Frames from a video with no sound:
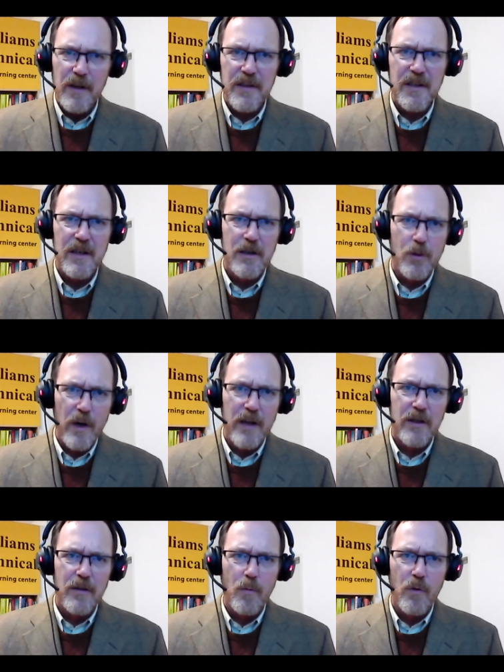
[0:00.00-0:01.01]

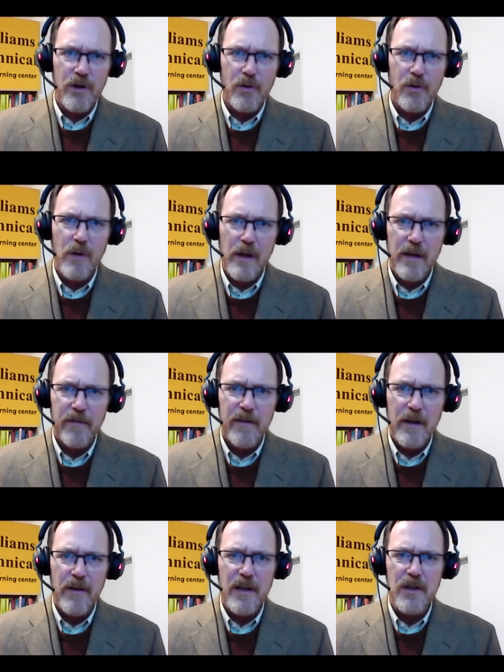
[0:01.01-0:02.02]
situation where you really
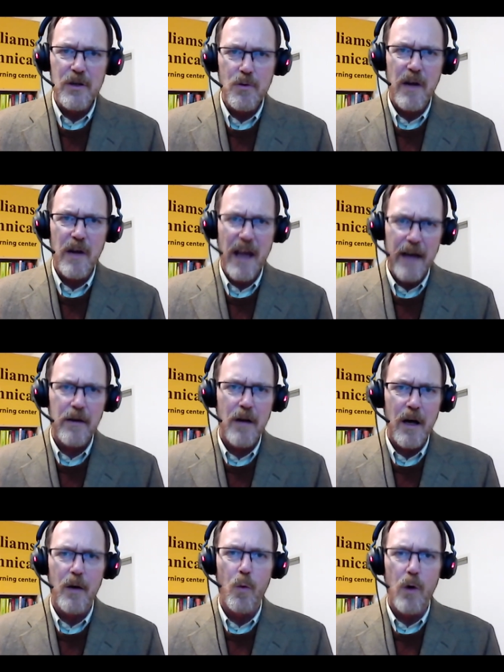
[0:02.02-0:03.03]
feel that you
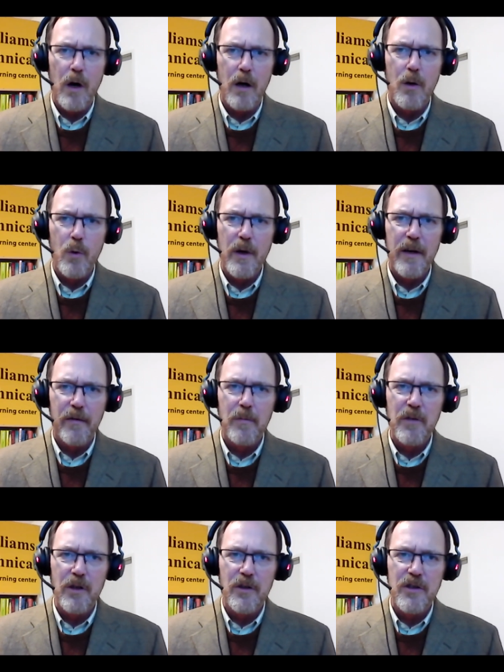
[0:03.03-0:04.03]
cannot walk away
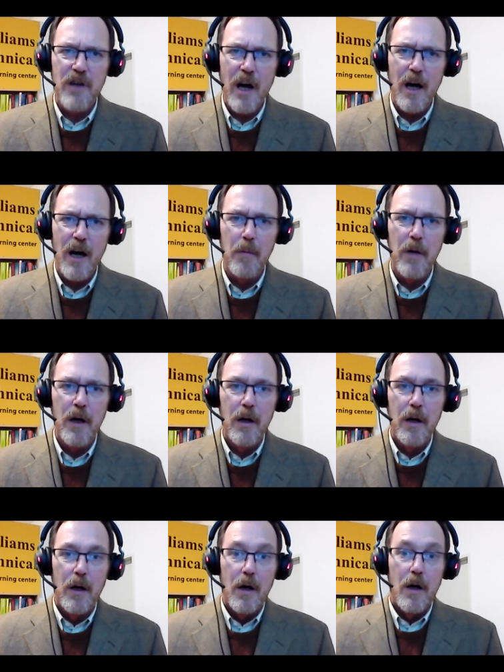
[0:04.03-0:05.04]
from your job,
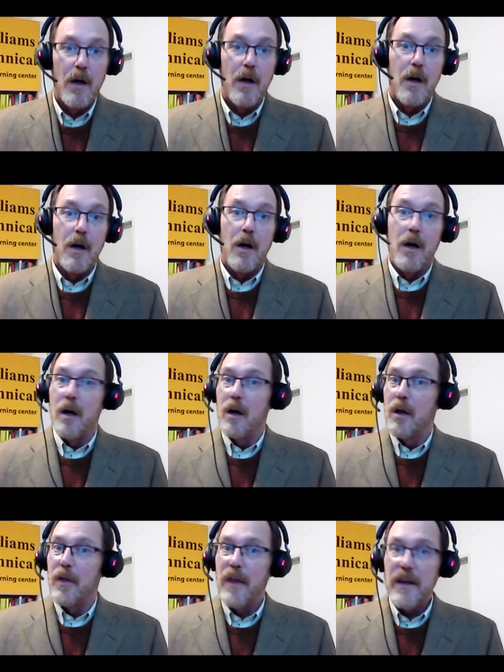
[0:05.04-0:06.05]

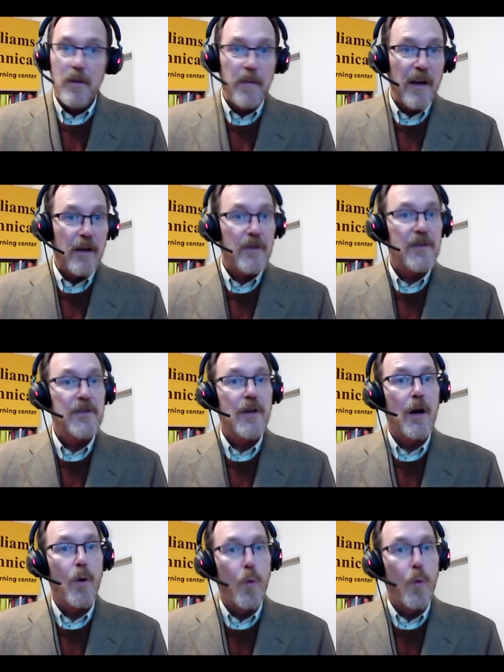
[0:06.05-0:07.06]
then you better
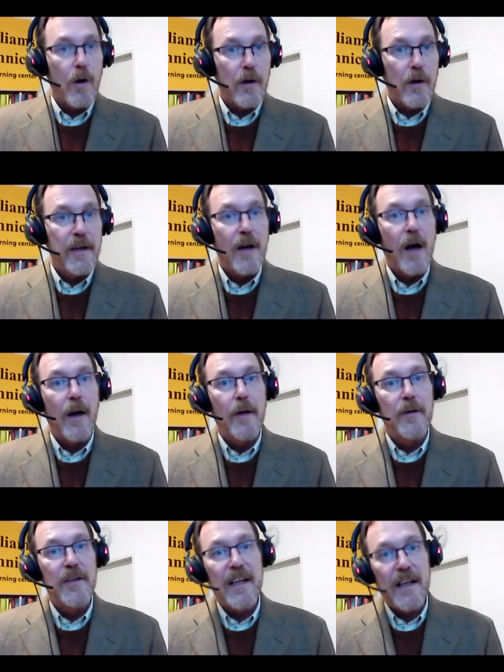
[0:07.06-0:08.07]
start working
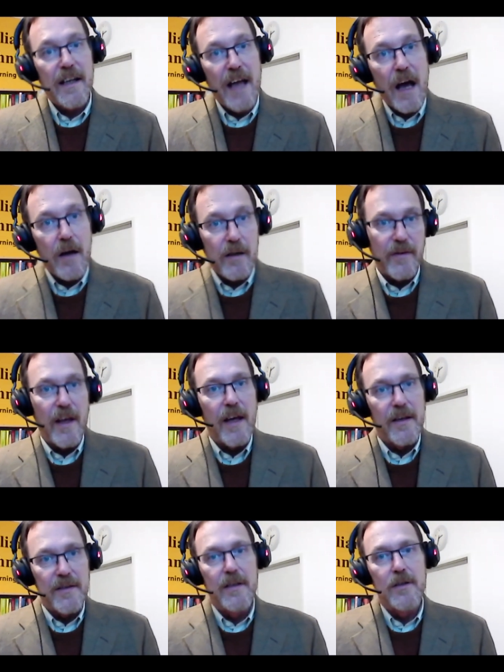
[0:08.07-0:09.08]
on getting out of
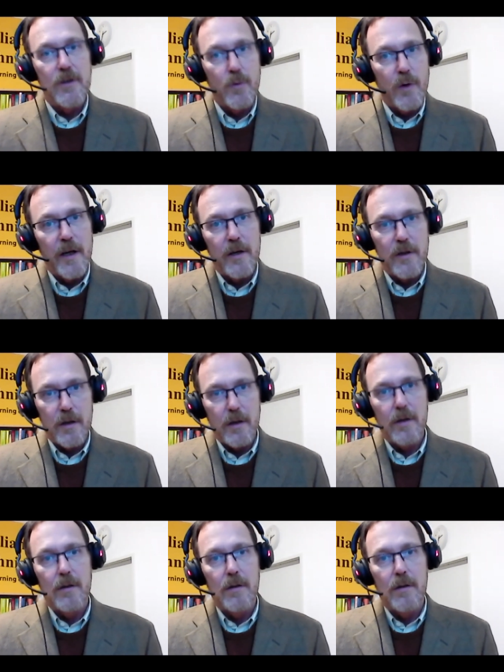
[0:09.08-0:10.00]
that situation,